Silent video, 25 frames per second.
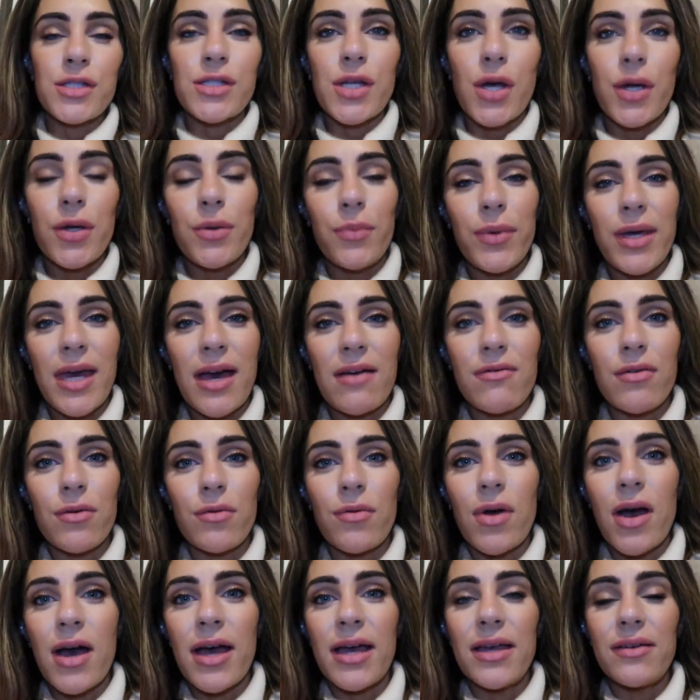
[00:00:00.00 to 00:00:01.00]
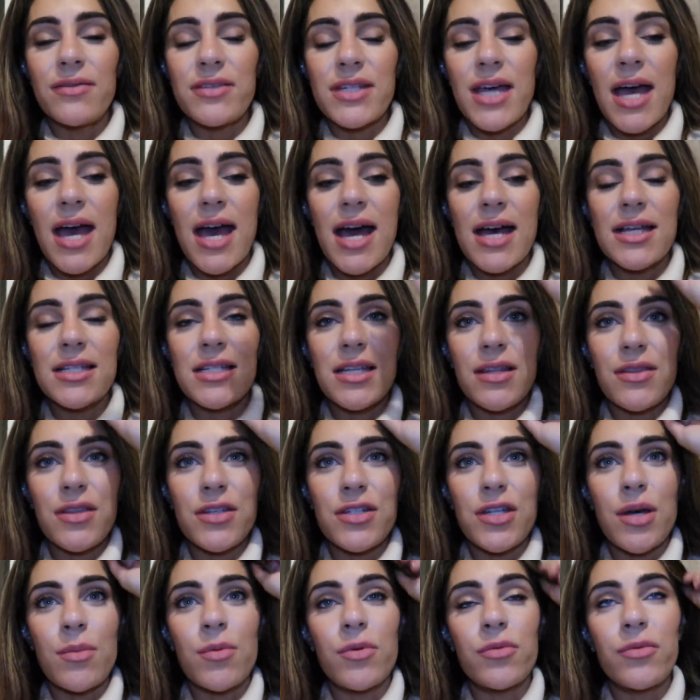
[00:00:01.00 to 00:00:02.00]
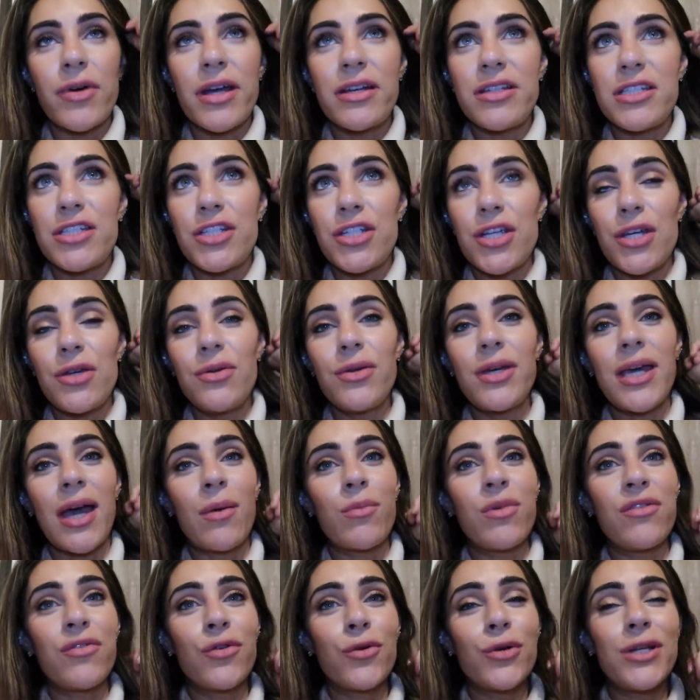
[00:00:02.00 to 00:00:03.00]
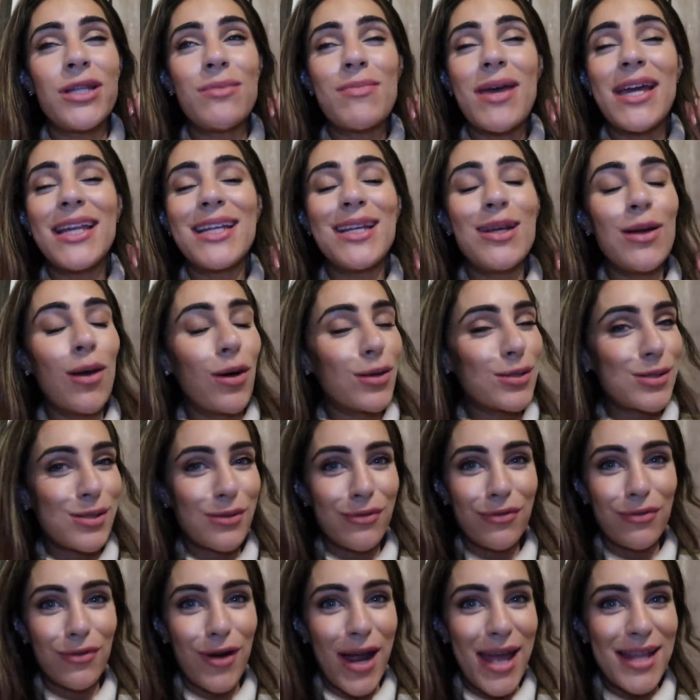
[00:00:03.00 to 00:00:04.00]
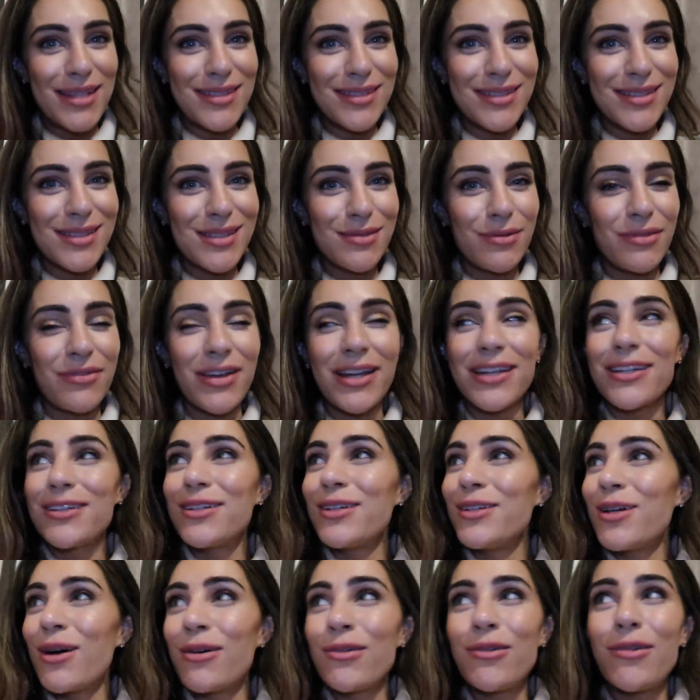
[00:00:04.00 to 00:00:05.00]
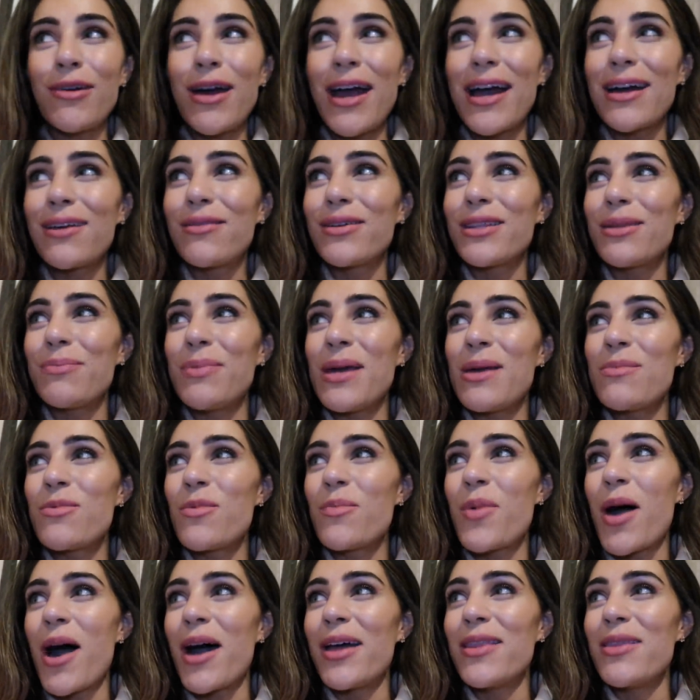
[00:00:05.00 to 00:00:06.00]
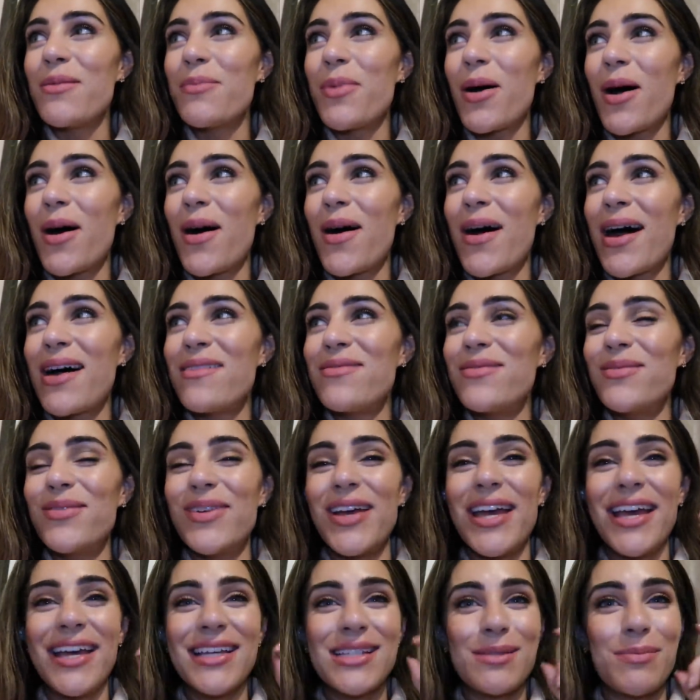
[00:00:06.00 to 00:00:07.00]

So we have arrived at the Double Red Duke and we've already made lots of friends. We've had a good old crack with the people behind the bar, haven't we?